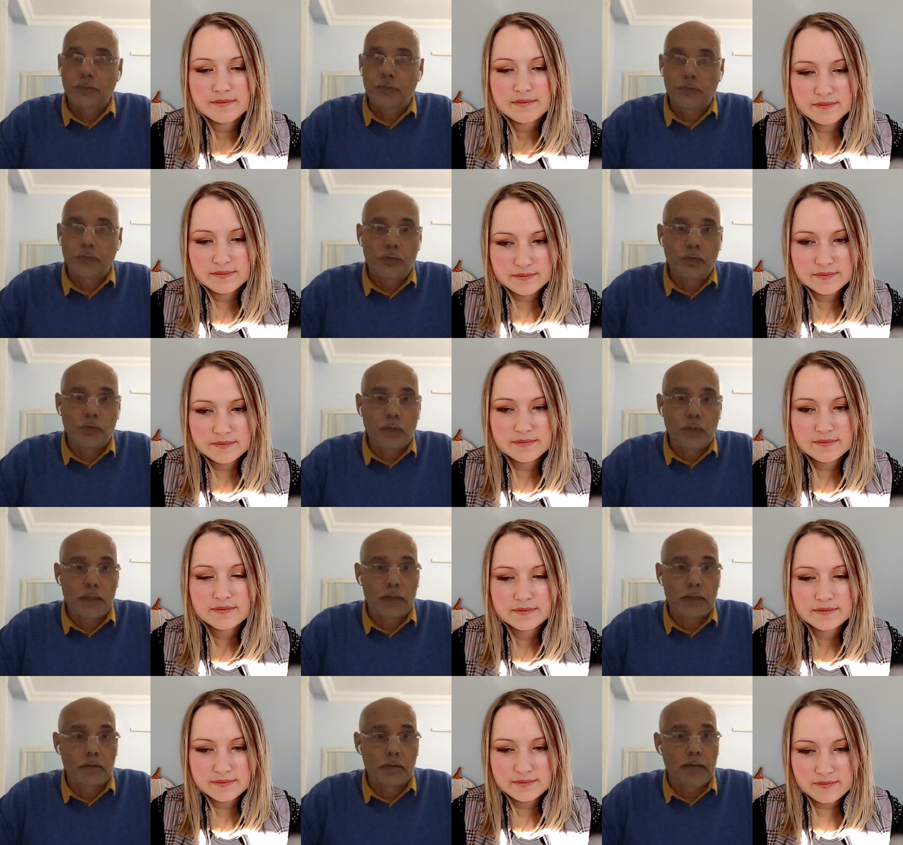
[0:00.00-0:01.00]
Speaker 1: to
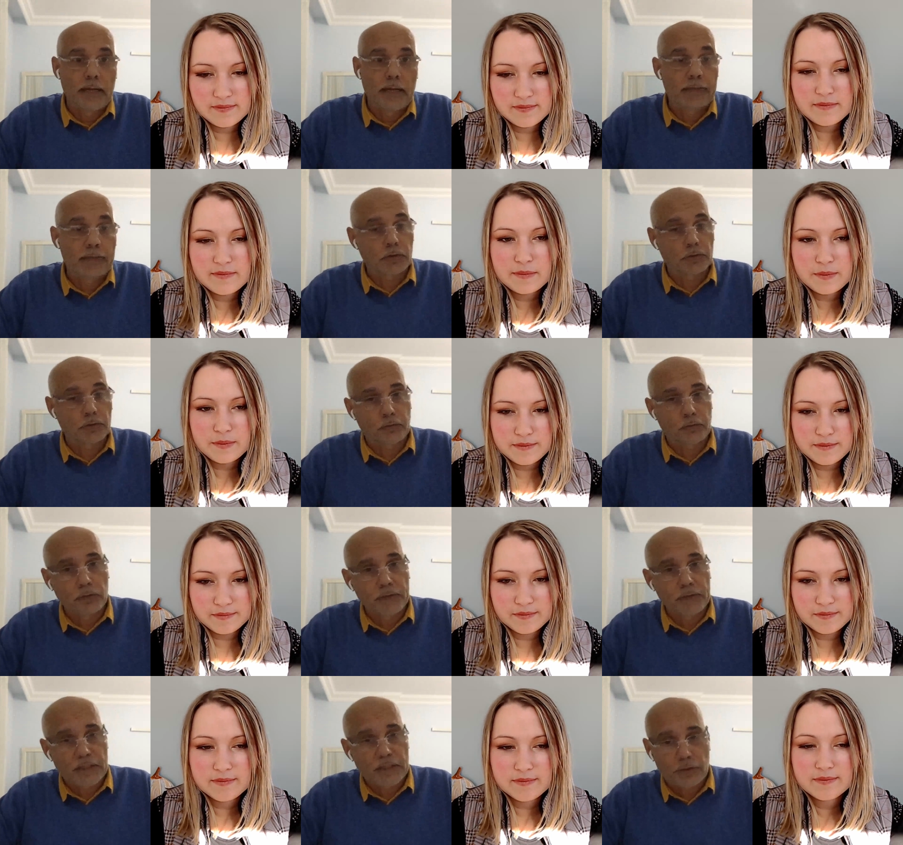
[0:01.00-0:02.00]
uh,
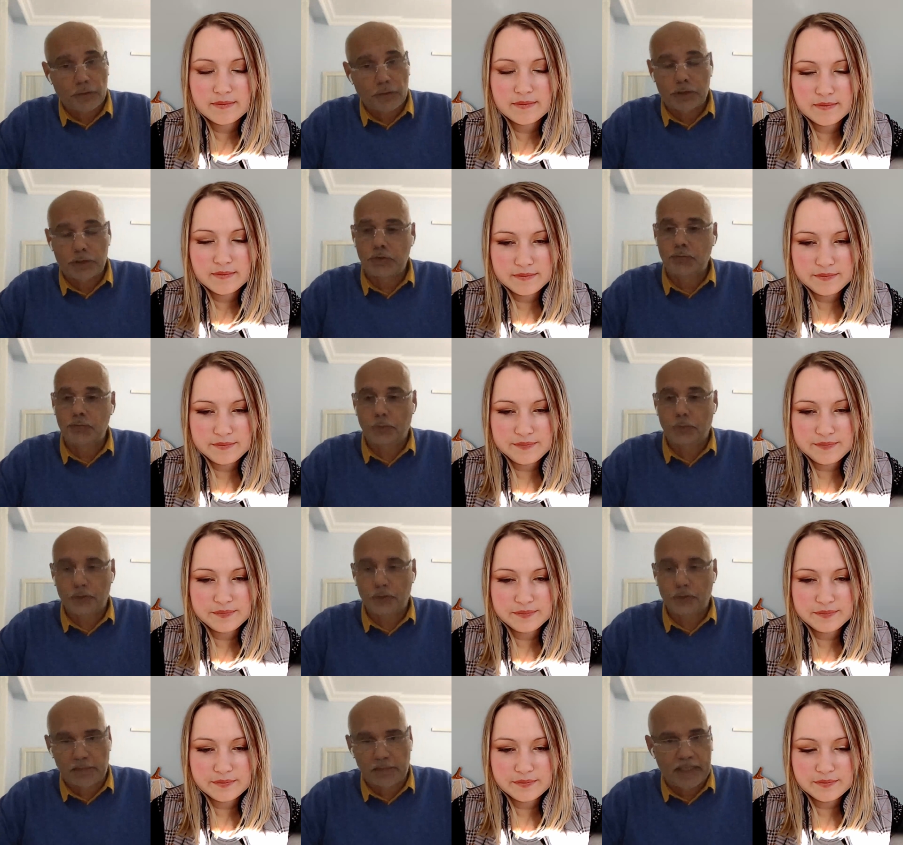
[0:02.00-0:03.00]
agricultural research to
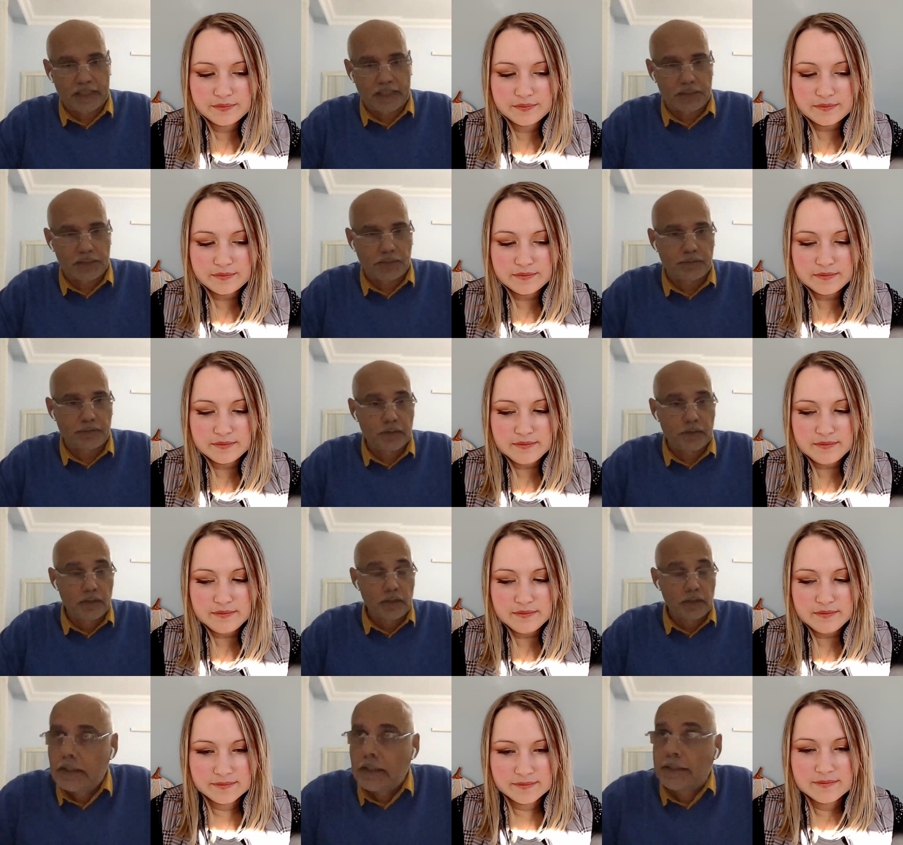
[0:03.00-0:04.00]
project management,
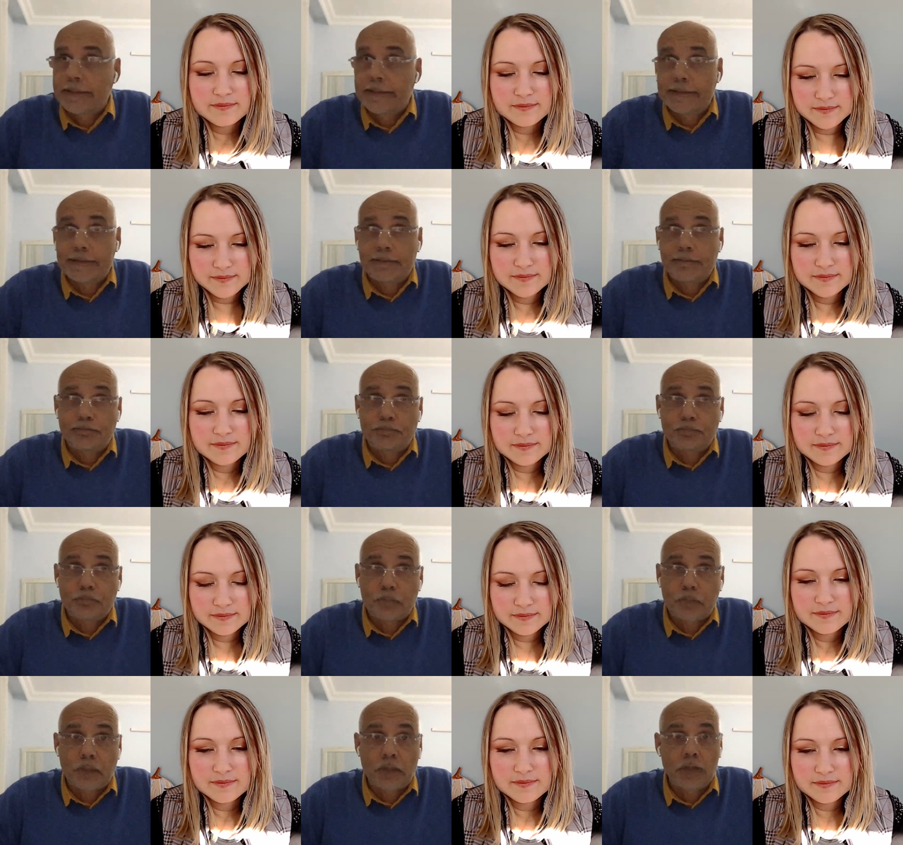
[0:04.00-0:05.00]
mm-hmm. um,
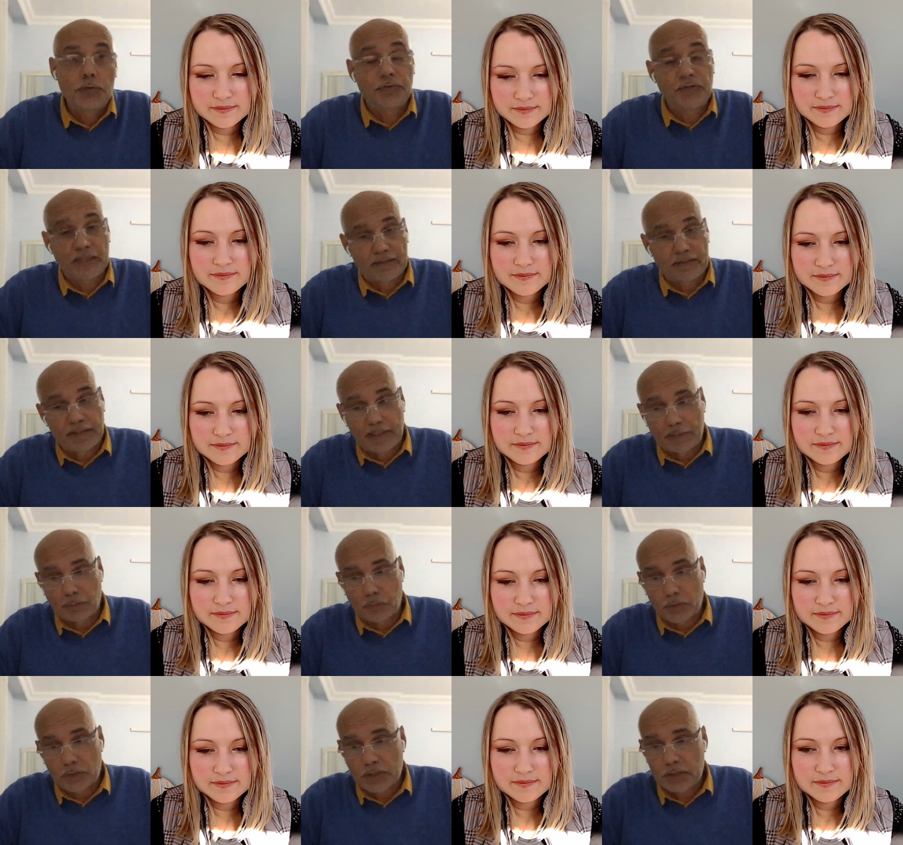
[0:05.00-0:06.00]
utility
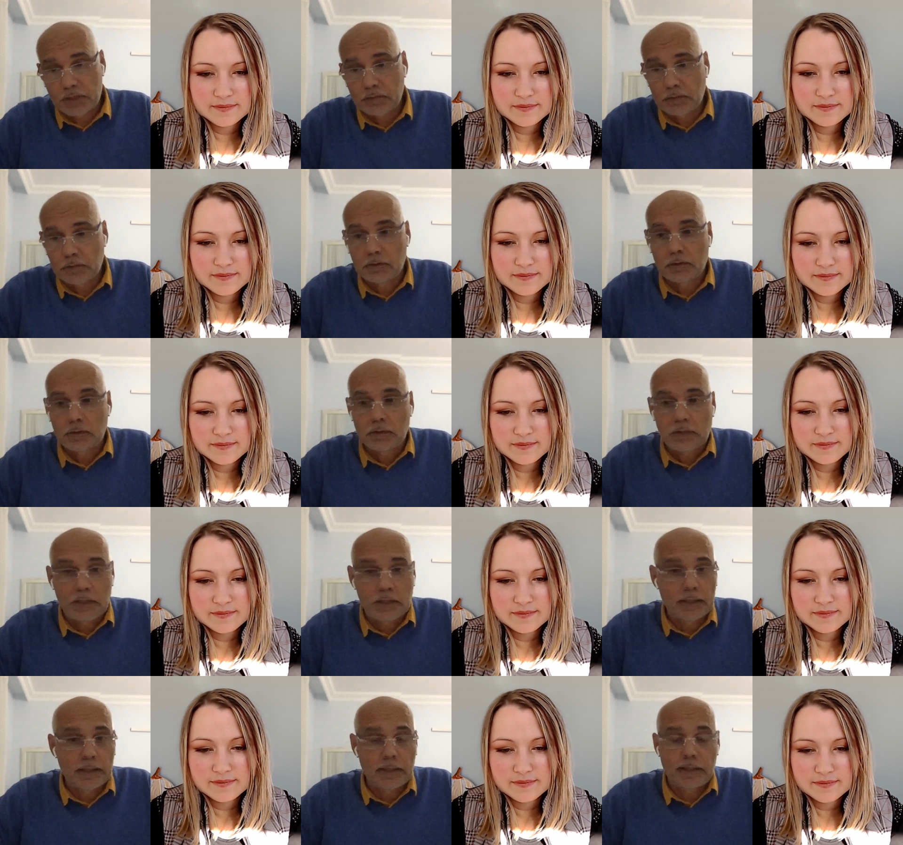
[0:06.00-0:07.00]
networks.
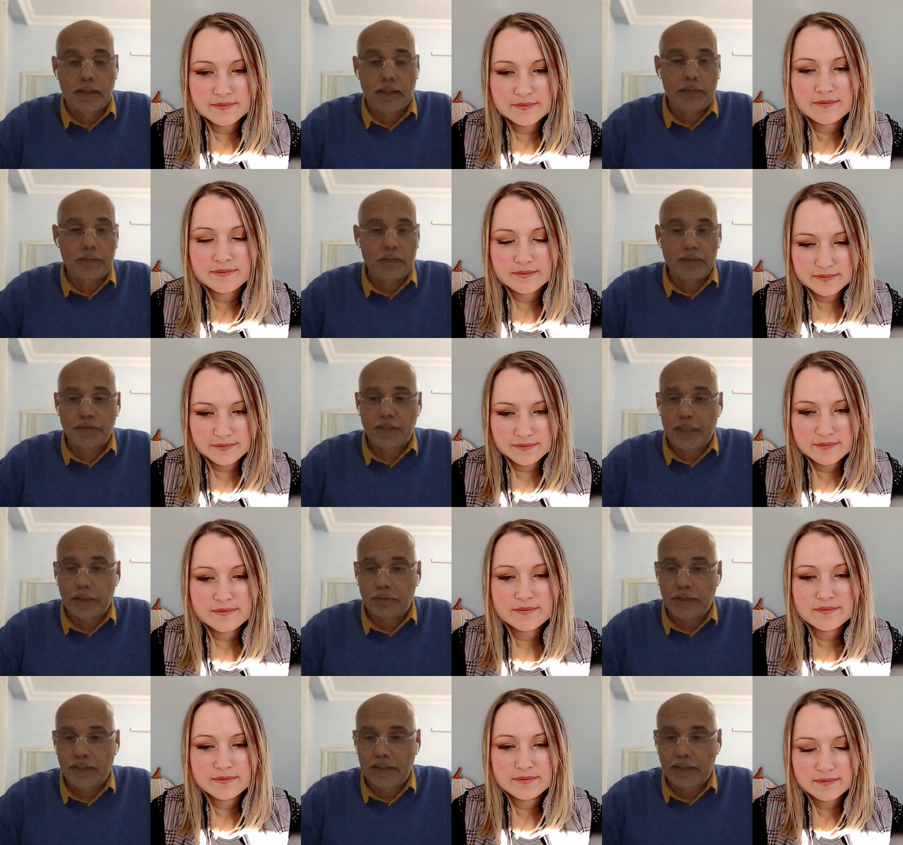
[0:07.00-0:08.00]
Uh, mm-hmm. I'm living
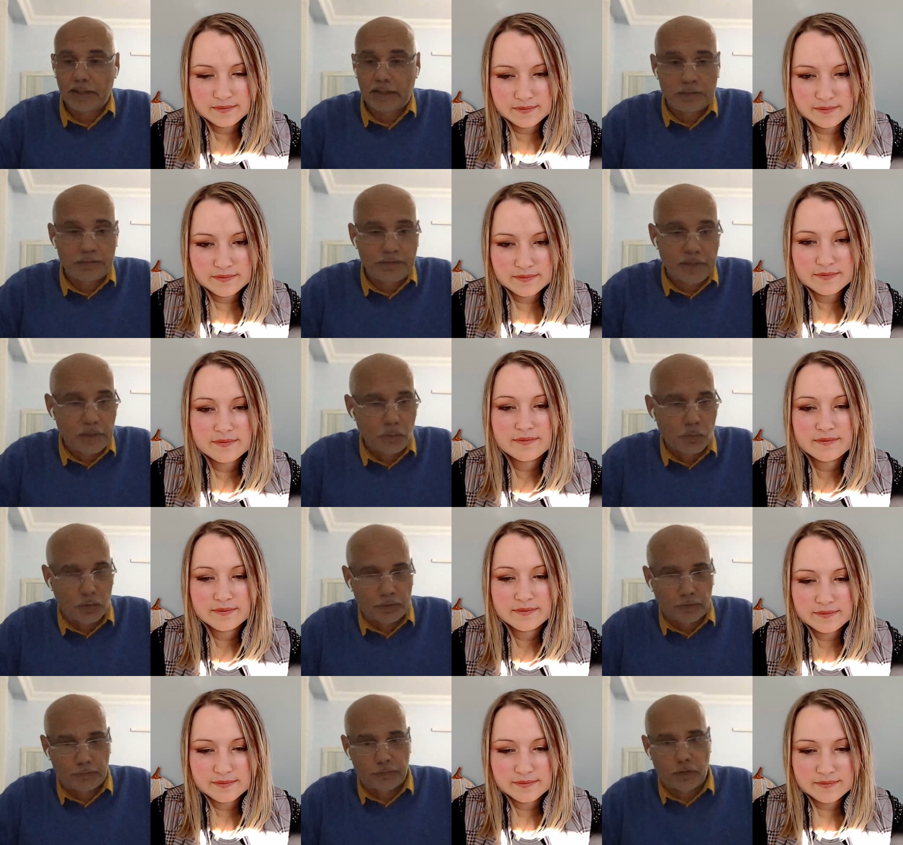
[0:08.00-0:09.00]
here in a, in a very
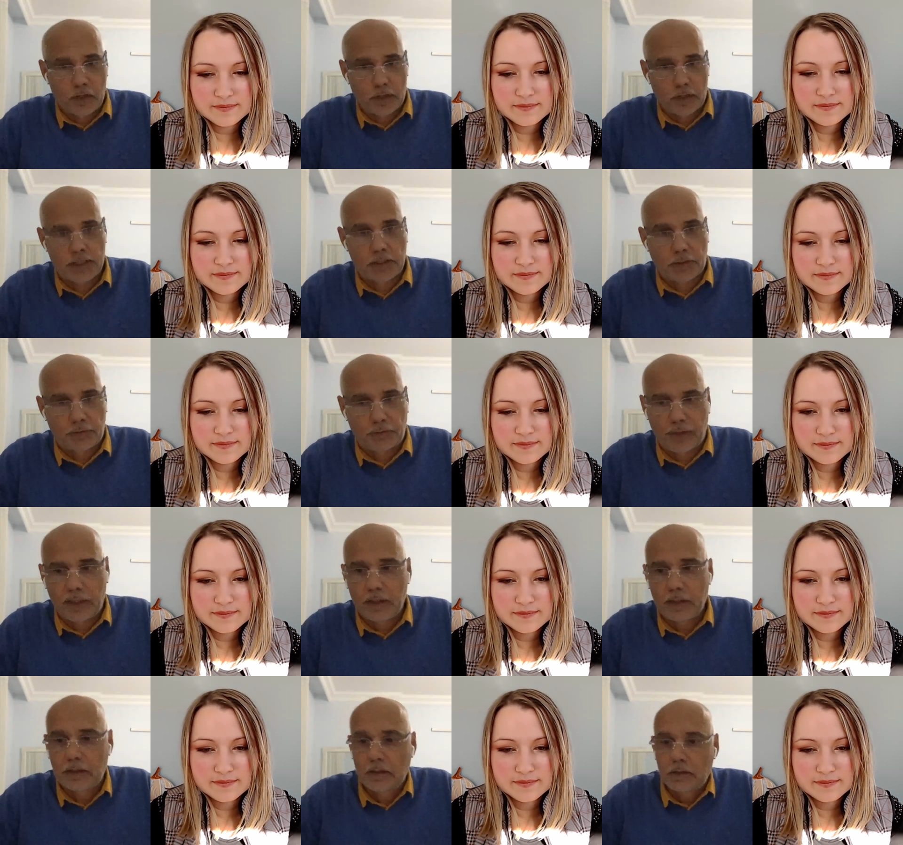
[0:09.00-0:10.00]
water scarce
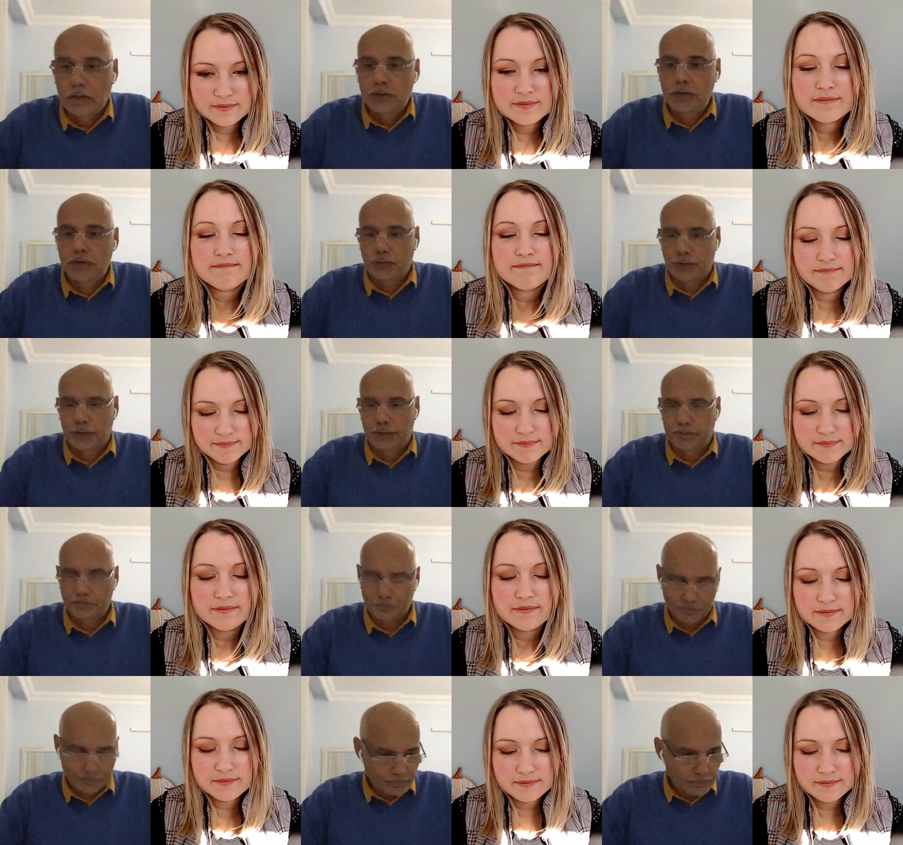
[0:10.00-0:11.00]
country, Jordan.
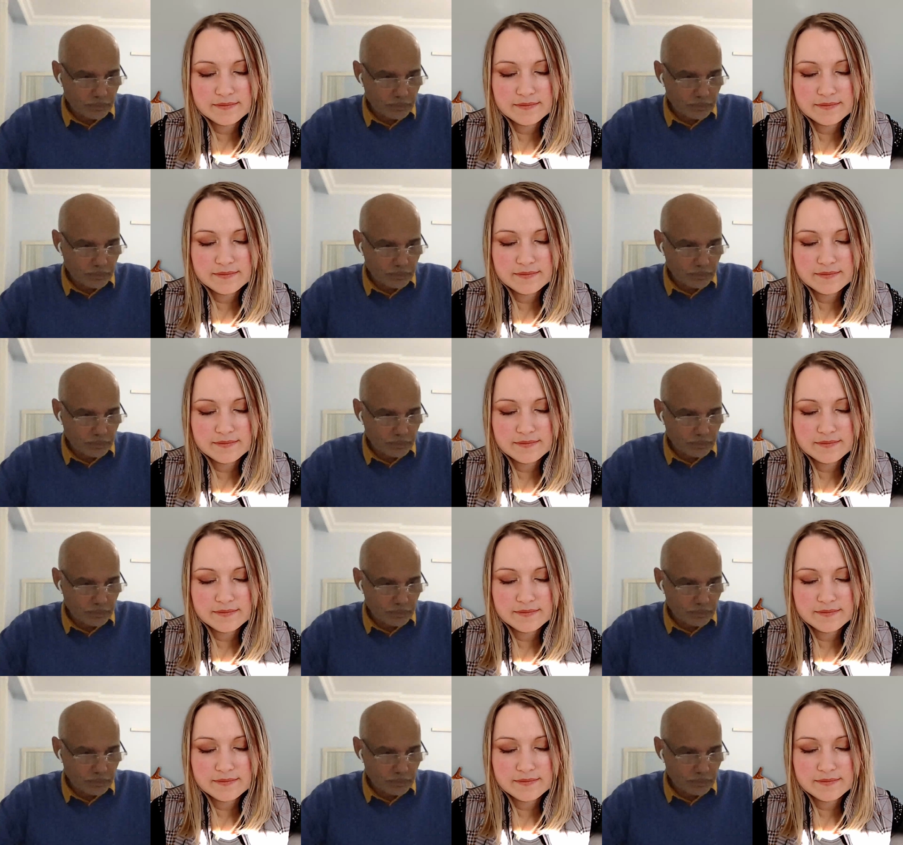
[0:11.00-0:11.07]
